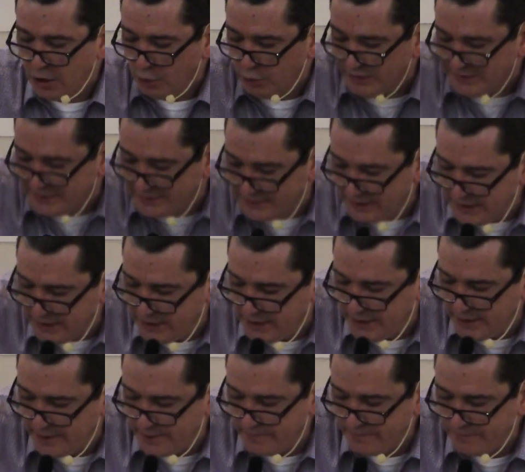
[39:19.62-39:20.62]
We seek
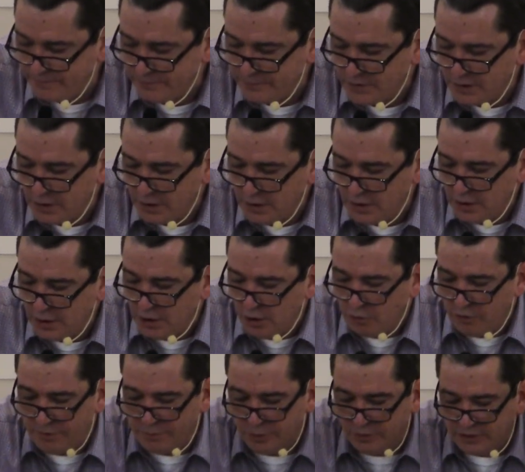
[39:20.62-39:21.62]
Him.
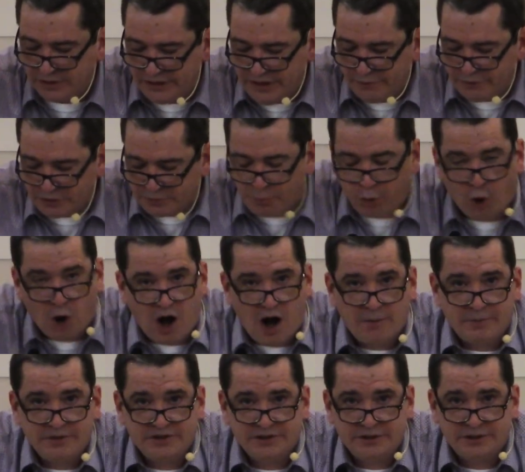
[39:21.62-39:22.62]
We believe His
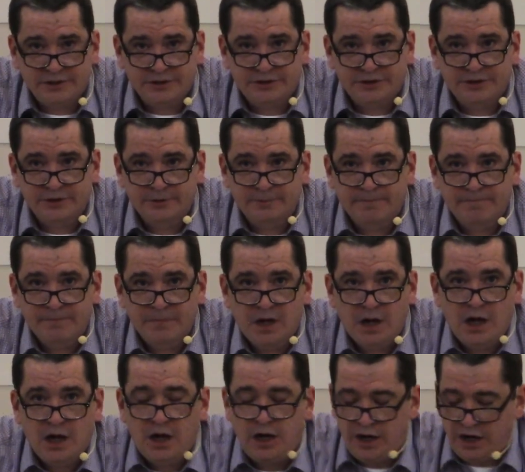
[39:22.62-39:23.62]
promises.
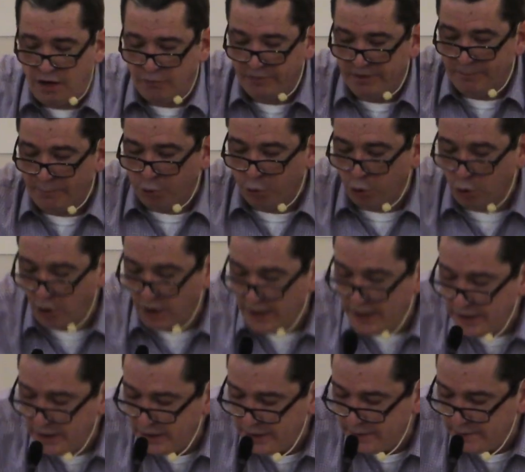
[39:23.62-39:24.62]
And we
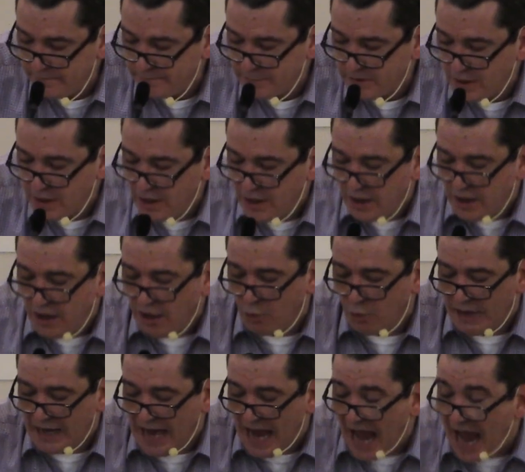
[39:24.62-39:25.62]
pray. And
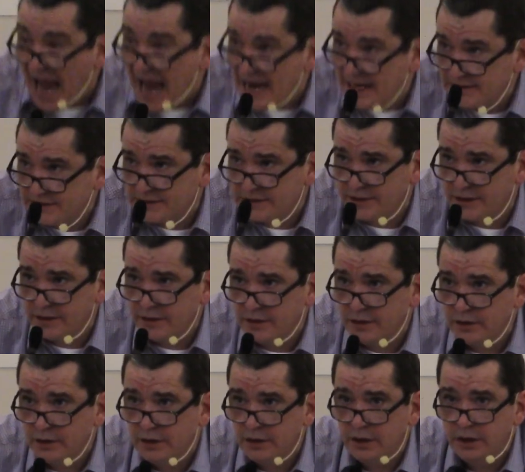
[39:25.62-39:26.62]
we ask.
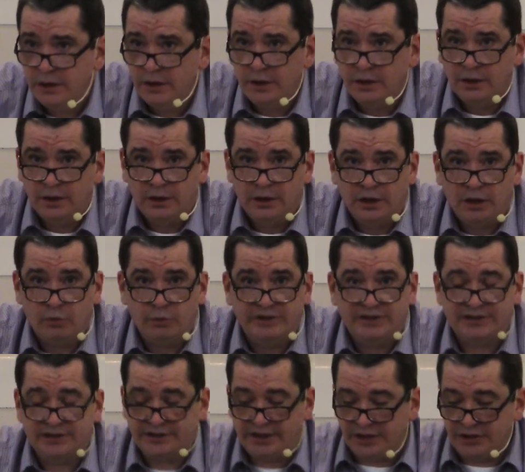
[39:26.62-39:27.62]
And we
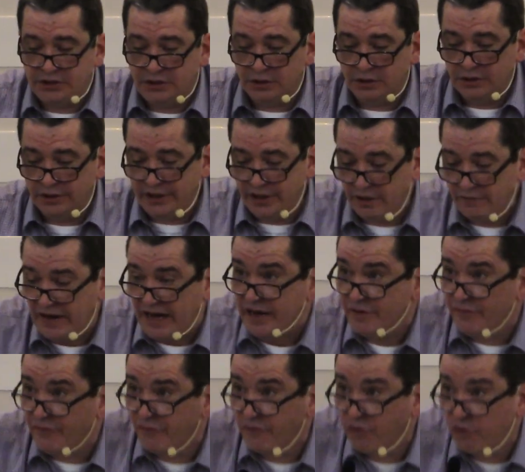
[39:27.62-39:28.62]
seek to live a
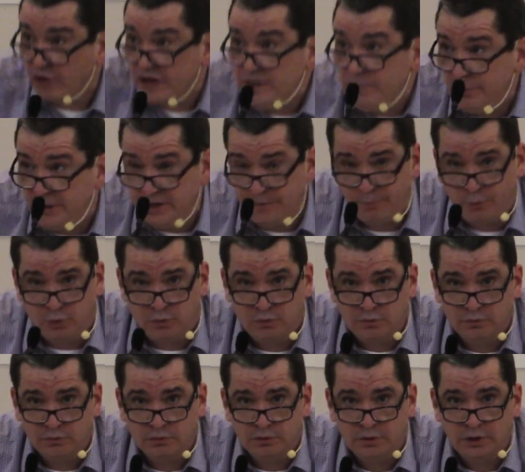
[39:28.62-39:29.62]
free people.
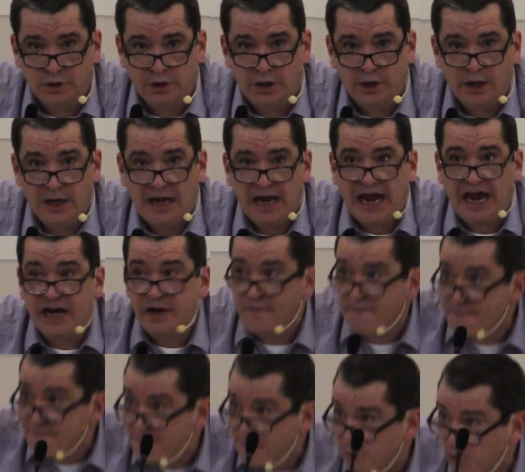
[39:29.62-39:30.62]
A
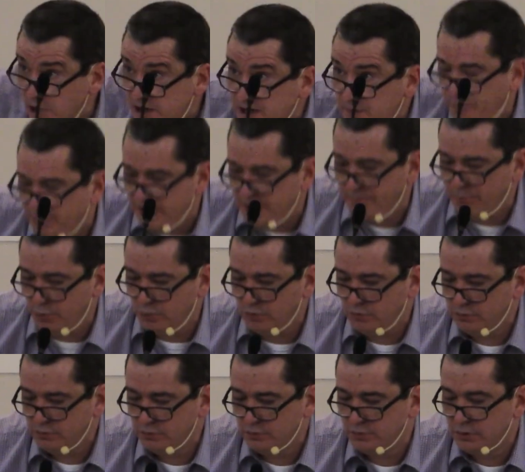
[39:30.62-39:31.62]
free people.
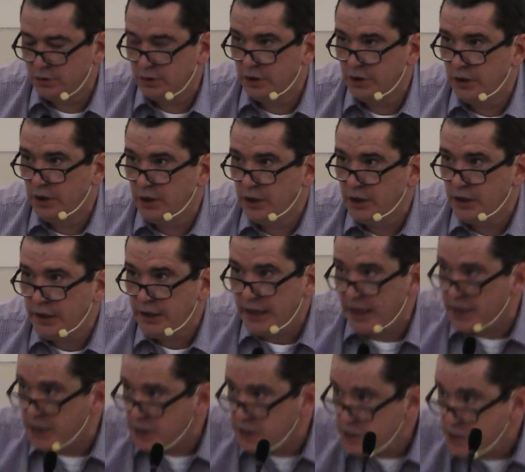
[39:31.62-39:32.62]

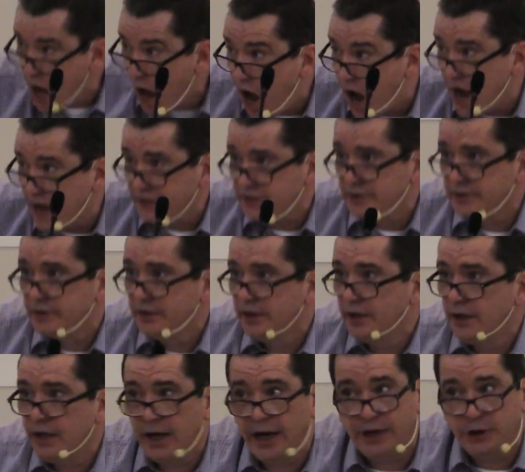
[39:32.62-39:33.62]
And not
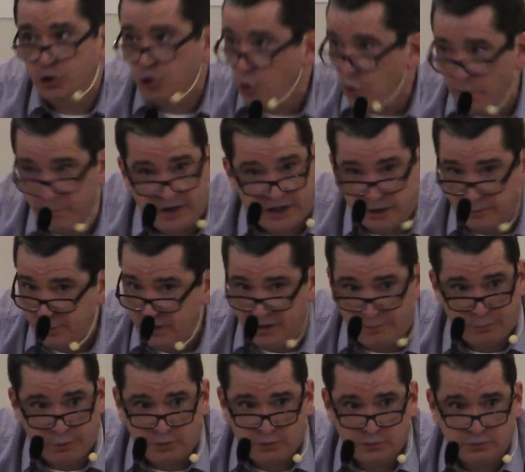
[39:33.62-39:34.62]
a tormented
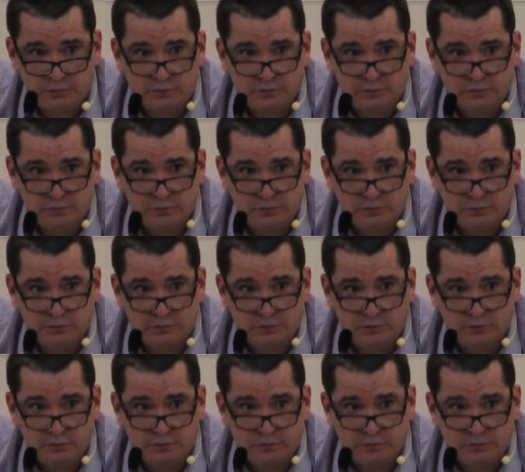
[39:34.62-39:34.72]
people.